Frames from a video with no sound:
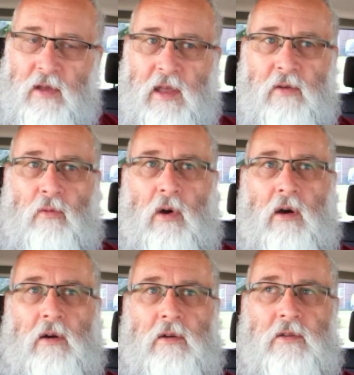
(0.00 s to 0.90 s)
It
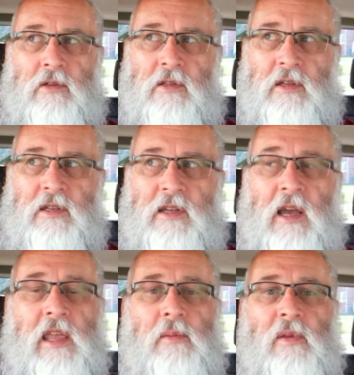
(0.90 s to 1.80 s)
was the
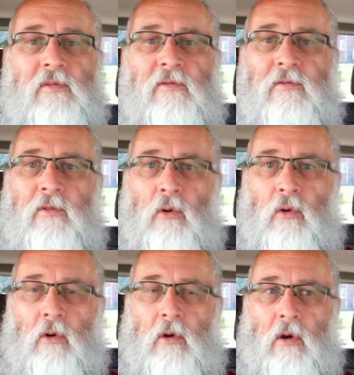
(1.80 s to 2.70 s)
day
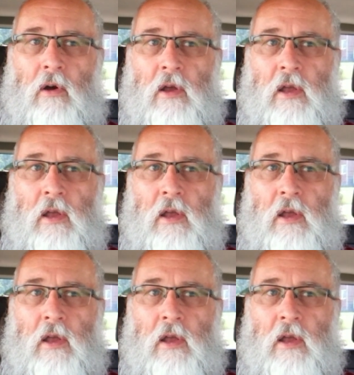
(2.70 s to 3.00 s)
before